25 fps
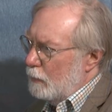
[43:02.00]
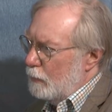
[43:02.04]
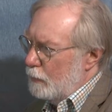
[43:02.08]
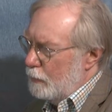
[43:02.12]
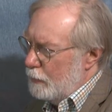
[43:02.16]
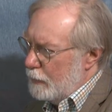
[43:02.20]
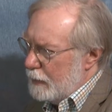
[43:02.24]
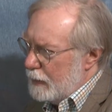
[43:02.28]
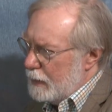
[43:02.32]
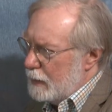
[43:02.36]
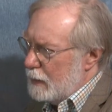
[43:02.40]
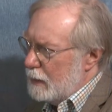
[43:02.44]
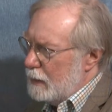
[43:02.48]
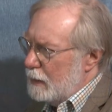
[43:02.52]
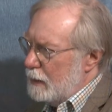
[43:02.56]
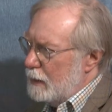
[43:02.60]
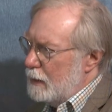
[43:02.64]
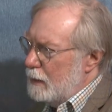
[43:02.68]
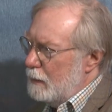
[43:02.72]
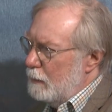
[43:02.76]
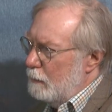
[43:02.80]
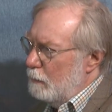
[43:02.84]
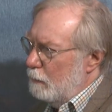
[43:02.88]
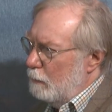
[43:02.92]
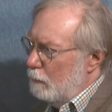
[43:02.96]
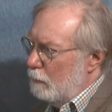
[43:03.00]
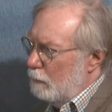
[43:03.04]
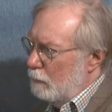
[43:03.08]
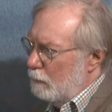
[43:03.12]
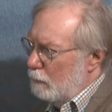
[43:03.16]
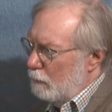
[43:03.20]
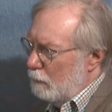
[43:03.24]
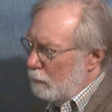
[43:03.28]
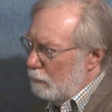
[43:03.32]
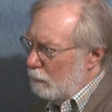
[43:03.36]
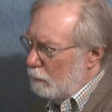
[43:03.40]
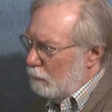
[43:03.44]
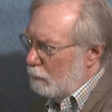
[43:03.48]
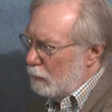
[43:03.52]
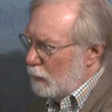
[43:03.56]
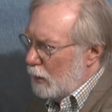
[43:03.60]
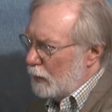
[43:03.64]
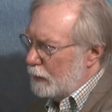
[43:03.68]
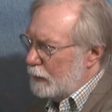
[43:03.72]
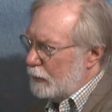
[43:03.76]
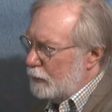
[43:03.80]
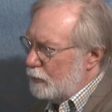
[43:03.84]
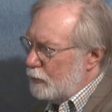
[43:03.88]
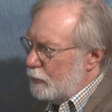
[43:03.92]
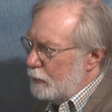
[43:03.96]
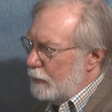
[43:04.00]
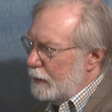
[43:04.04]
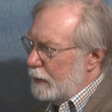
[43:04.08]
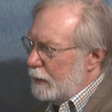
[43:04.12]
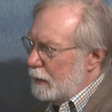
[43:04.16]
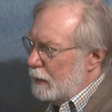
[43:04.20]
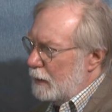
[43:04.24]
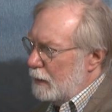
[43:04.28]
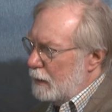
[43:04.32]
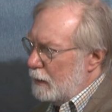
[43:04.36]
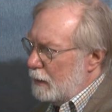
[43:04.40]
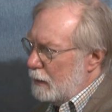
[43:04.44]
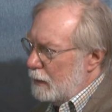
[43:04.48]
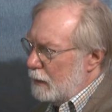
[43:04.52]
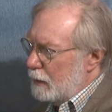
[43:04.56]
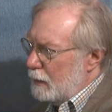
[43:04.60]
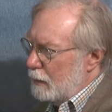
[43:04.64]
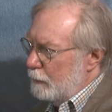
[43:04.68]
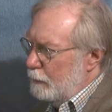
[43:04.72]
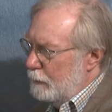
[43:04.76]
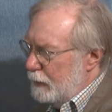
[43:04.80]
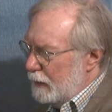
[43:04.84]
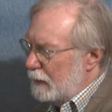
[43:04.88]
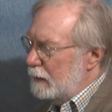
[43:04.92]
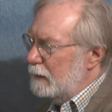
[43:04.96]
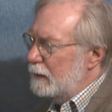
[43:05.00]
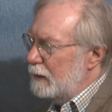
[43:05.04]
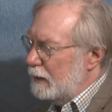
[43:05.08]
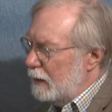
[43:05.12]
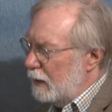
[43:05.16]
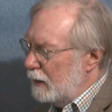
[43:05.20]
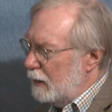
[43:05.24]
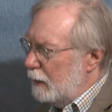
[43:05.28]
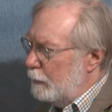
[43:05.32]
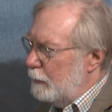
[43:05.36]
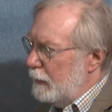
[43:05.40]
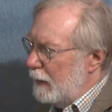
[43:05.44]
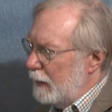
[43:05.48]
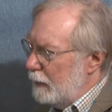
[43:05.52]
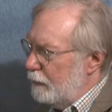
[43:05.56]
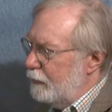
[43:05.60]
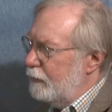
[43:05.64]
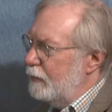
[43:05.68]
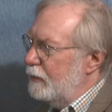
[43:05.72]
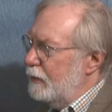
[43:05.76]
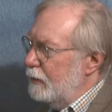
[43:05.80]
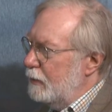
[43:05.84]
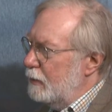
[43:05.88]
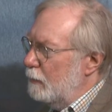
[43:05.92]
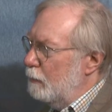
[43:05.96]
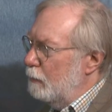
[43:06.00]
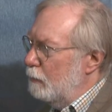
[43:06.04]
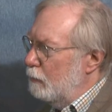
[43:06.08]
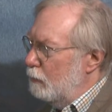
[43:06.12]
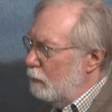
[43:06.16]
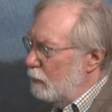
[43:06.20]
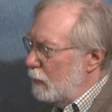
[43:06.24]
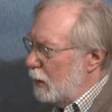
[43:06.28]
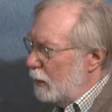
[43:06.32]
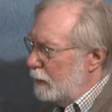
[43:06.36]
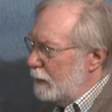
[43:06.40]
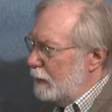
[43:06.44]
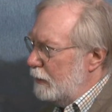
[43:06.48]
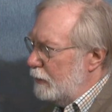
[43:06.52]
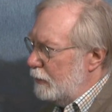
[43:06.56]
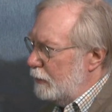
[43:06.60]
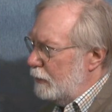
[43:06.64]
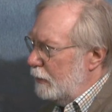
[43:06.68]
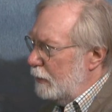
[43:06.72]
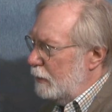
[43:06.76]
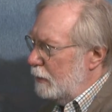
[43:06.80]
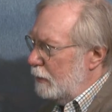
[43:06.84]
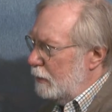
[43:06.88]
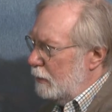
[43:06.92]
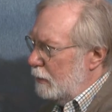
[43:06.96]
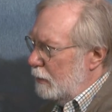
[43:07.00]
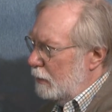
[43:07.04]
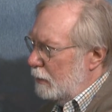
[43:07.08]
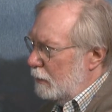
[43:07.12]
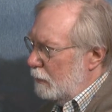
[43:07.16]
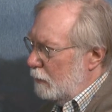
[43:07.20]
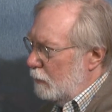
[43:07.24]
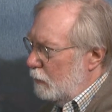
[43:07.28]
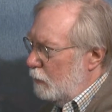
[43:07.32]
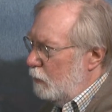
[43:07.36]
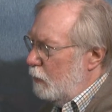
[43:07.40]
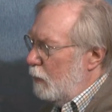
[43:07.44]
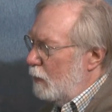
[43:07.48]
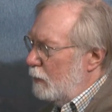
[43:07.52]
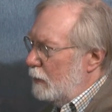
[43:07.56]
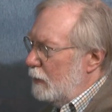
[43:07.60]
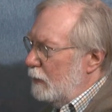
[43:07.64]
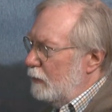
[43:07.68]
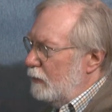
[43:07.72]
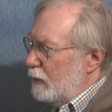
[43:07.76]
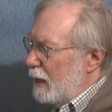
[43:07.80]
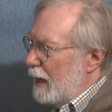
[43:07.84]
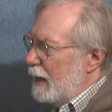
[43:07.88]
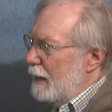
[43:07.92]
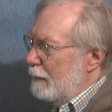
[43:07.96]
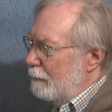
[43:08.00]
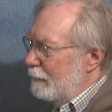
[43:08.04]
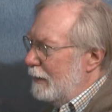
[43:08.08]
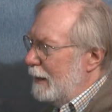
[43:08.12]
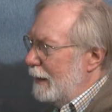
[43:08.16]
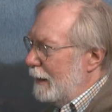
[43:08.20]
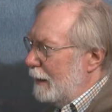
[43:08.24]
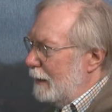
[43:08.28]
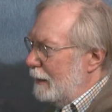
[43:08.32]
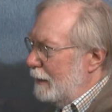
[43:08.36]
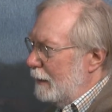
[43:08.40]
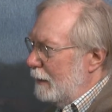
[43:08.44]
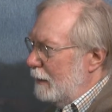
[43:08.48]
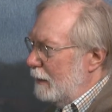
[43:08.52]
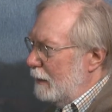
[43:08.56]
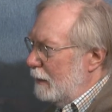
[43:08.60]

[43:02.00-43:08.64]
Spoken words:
really monitoring, building a capacity to monitor what is happening,